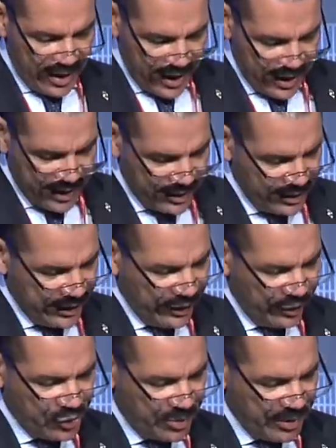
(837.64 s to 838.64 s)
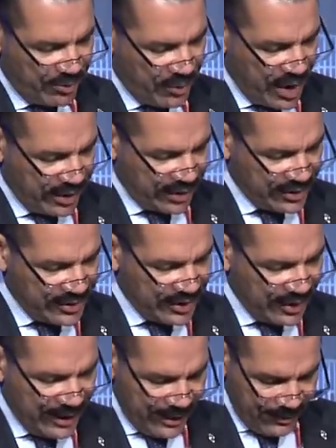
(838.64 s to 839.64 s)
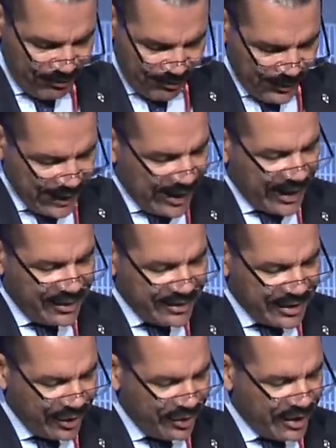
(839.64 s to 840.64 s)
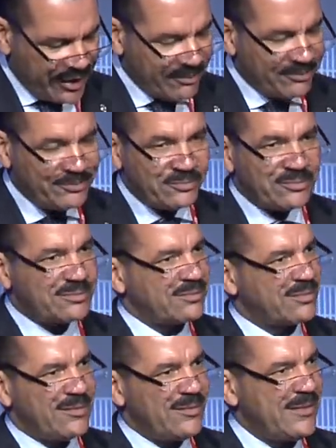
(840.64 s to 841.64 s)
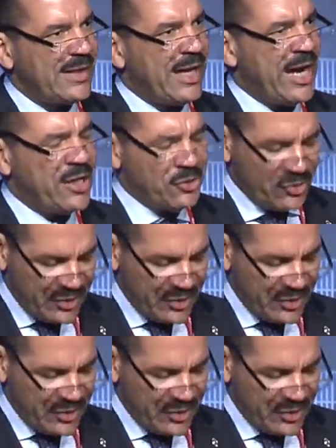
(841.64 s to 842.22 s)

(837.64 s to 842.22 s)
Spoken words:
and illegitimate products. I can tell you that as your